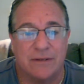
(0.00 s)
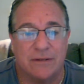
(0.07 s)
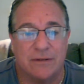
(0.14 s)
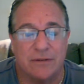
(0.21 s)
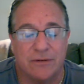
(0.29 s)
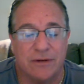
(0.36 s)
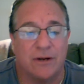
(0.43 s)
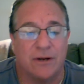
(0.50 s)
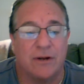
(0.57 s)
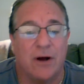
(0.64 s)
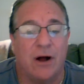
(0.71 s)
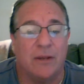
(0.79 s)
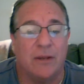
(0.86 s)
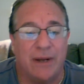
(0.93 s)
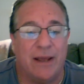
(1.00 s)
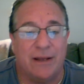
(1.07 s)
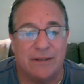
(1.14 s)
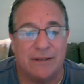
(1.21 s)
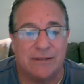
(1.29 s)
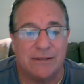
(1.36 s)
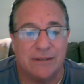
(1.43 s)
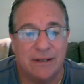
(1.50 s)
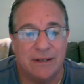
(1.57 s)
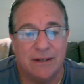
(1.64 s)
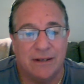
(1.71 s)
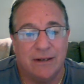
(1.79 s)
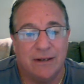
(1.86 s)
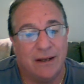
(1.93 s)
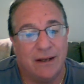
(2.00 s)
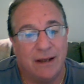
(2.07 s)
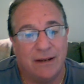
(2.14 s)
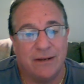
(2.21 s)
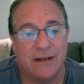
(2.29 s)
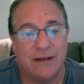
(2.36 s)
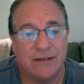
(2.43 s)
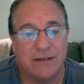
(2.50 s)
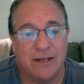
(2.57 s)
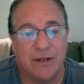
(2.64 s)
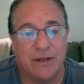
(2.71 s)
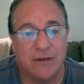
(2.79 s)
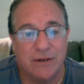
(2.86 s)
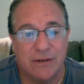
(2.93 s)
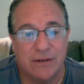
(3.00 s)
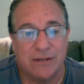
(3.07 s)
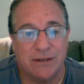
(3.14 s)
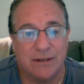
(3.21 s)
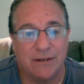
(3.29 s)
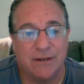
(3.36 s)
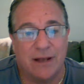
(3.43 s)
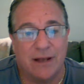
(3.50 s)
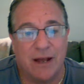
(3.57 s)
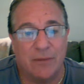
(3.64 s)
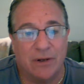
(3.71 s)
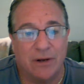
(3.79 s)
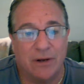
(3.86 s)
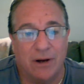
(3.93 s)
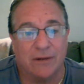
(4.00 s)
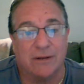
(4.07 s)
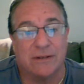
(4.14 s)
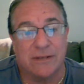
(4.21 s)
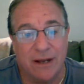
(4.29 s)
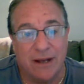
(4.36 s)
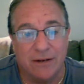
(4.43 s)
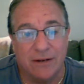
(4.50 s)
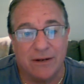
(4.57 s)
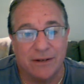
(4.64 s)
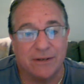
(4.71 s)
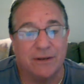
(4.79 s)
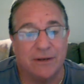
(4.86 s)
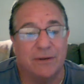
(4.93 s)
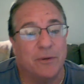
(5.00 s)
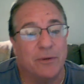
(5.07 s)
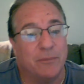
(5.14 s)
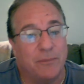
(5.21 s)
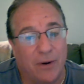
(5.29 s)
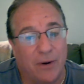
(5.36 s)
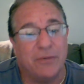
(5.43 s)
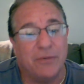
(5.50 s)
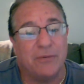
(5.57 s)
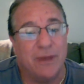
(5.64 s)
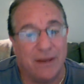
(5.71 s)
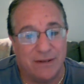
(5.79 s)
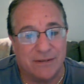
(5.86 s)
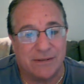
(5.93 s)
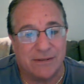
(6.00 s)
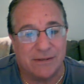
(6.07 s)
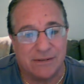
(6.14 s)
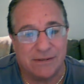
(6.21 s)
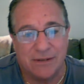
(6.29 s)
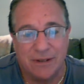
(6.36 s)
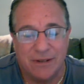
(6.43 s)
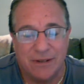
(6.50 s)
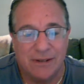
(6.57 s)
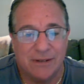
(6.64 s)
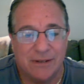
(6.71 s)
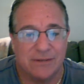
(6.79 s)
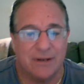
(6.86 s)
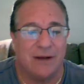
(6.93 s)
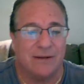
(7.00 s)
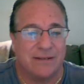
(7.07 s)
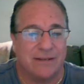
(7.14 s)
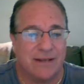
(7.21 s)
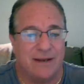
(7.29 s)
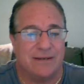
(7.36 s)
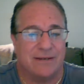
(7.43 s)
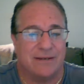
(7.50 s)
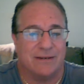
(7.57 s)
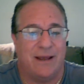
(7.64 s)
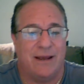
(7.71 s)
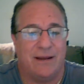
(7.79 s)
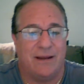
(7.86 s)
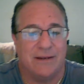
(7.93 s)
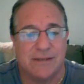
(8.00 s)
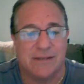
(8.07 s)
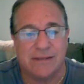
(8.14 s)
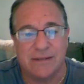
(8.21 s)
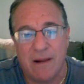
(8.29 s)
you're going to call them an ace. And then you get a team like Houston, they got McCullers and Keuchel. They're both aces. So now it's ace and ace